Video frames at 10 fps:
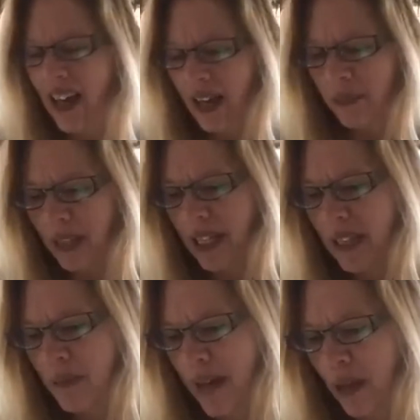And I'm going to
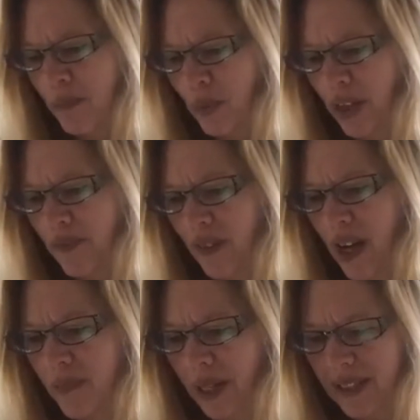get the Mountain Boy
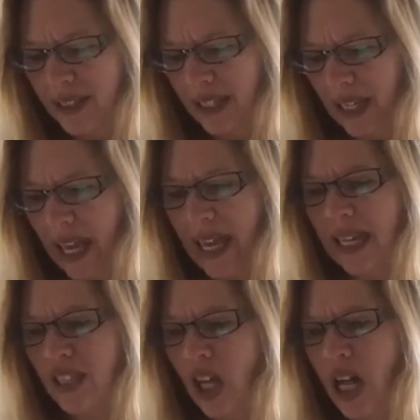involved because it's like a
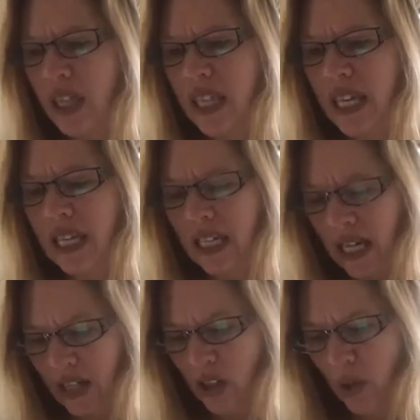hands-on thing.
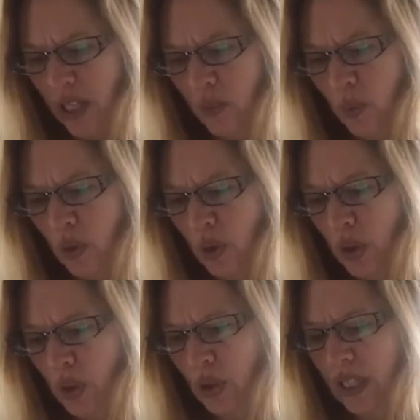I know he will
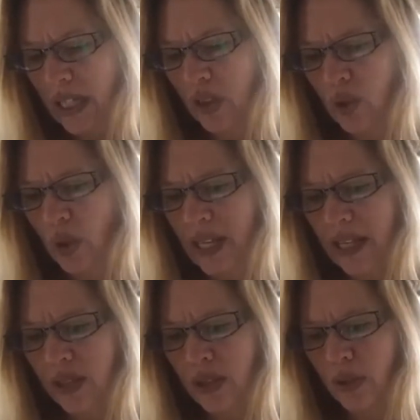thoroughly enjoy
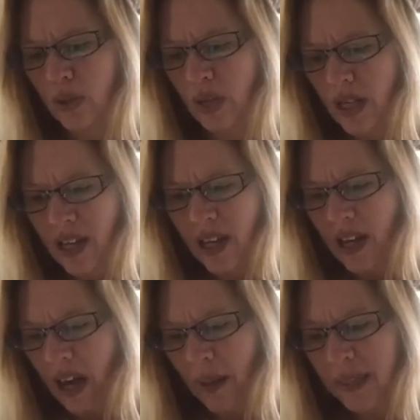that too.
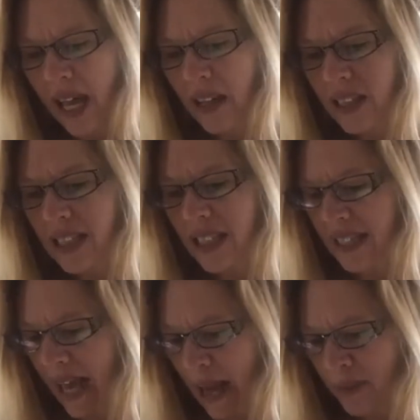I'm telling you,
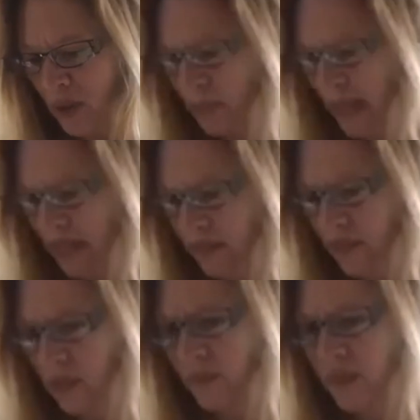these apps are
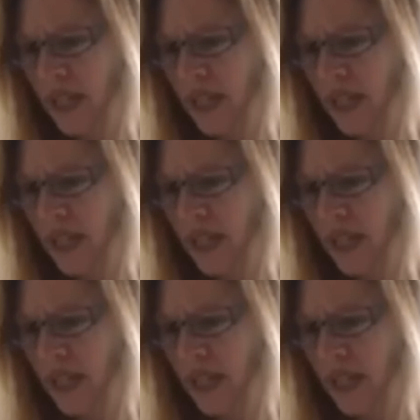painful.